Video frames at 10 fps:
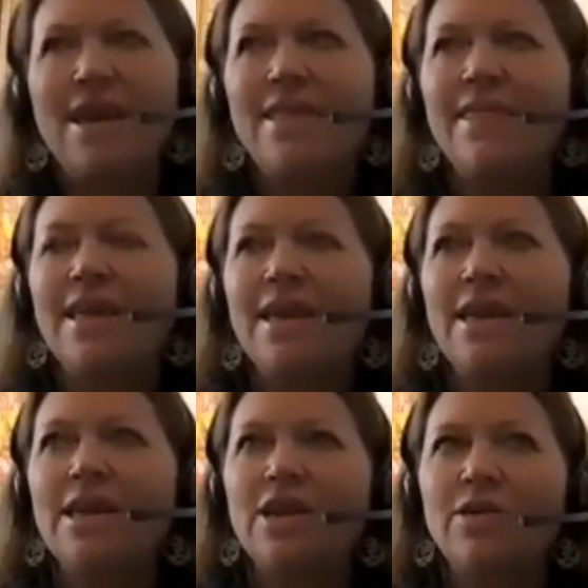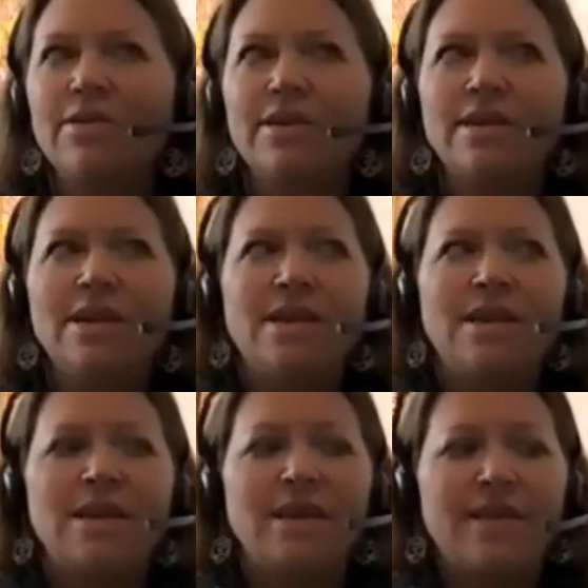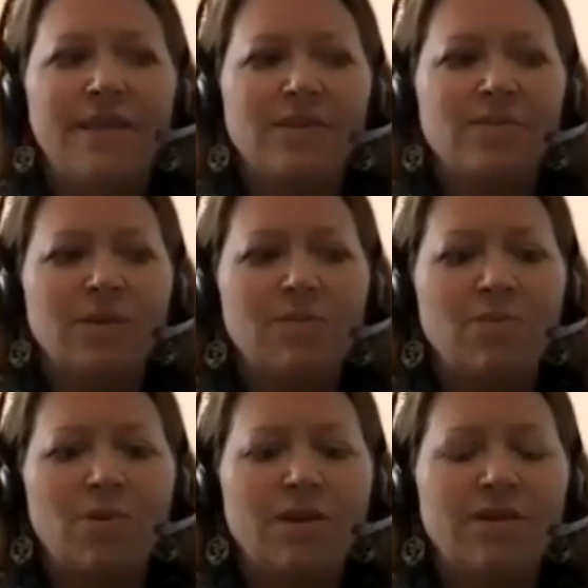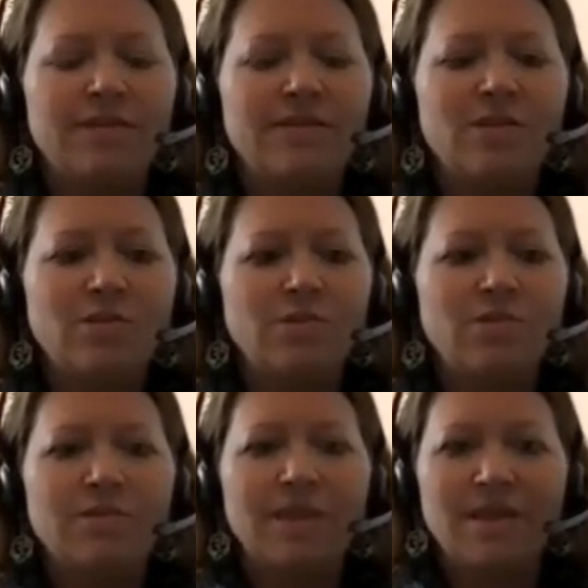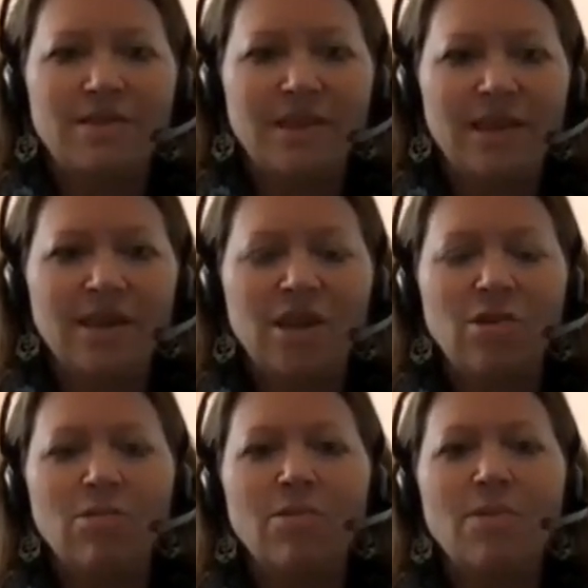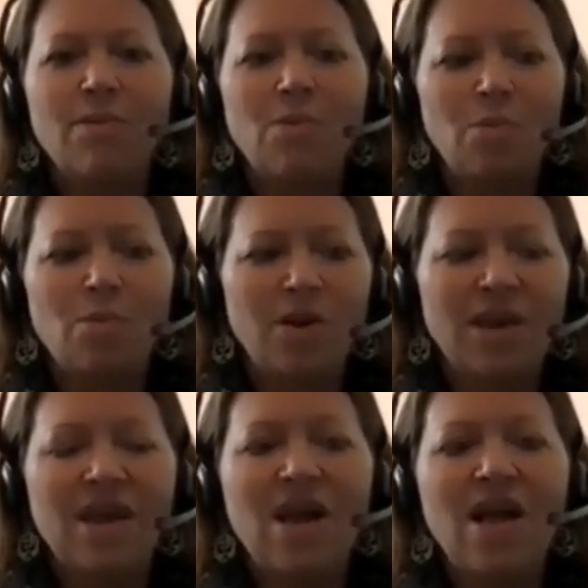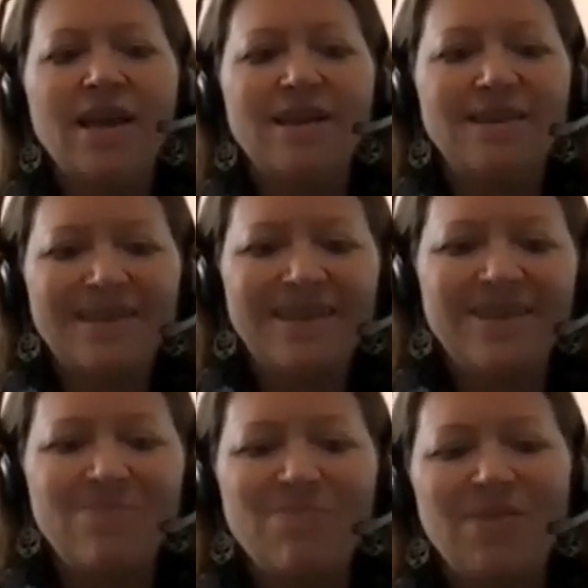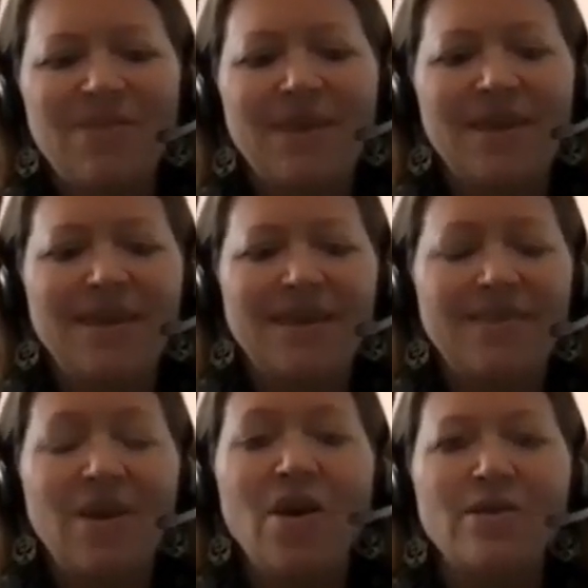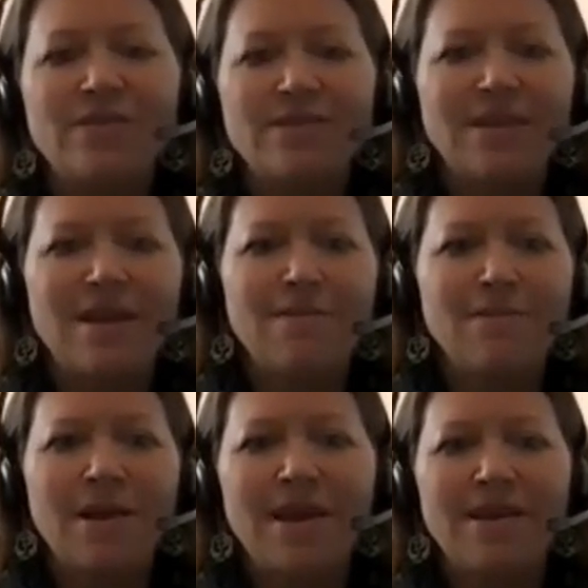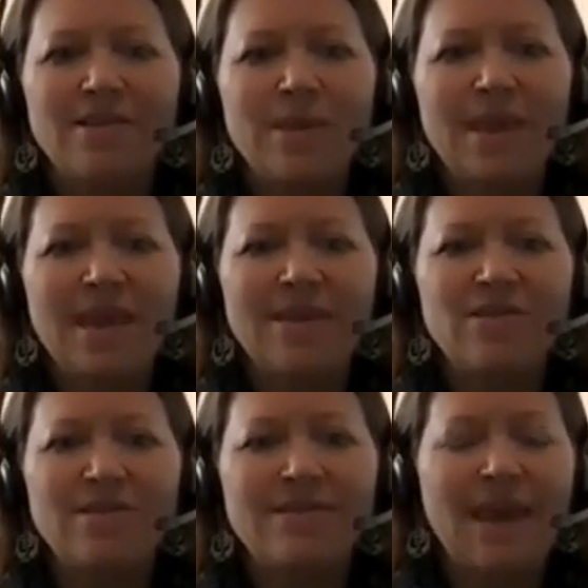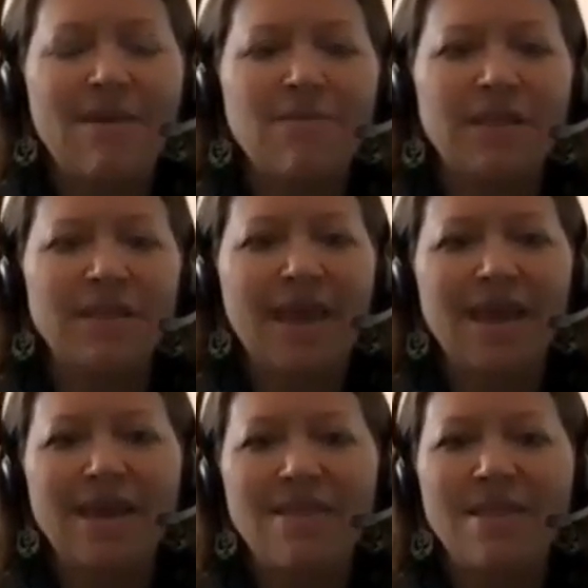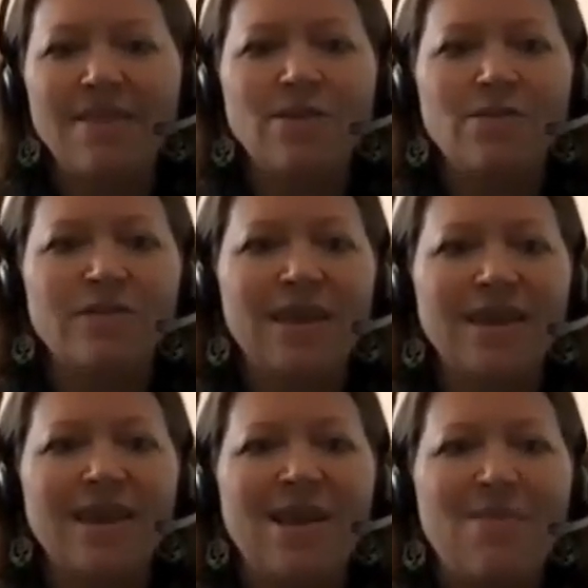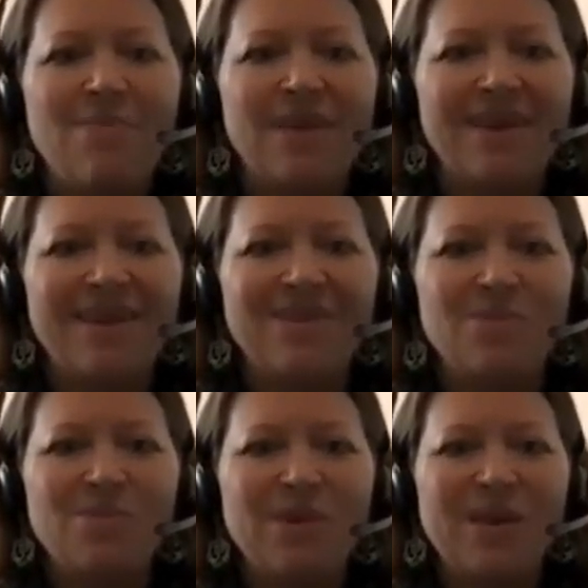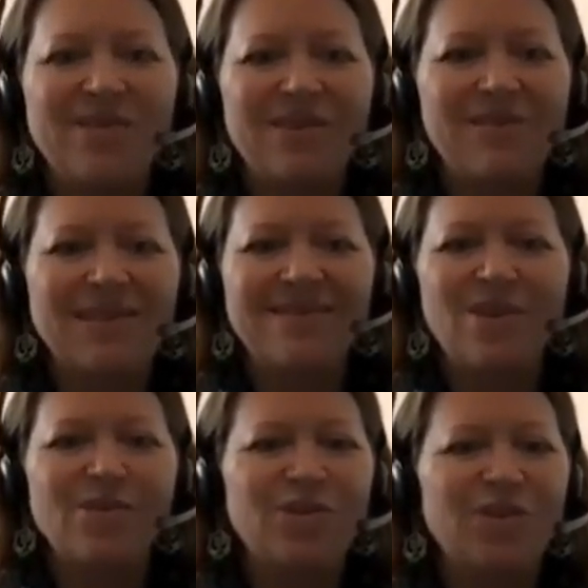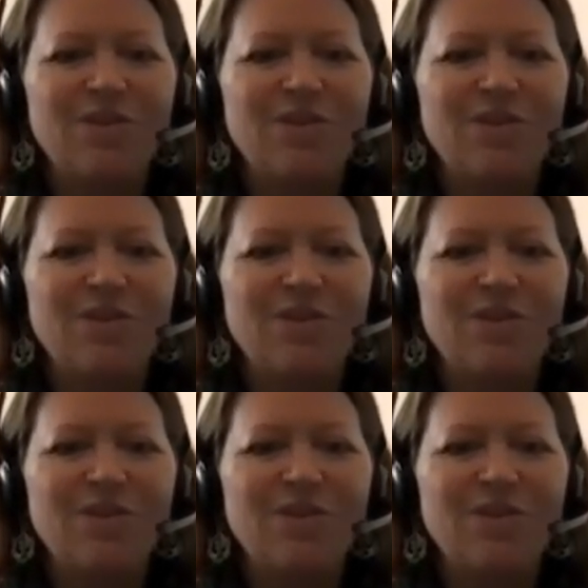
I think, and I think it's really important to, like you said, working on the hard stuff, right? Because we can't just have the light. And I think there's like we also live in this culture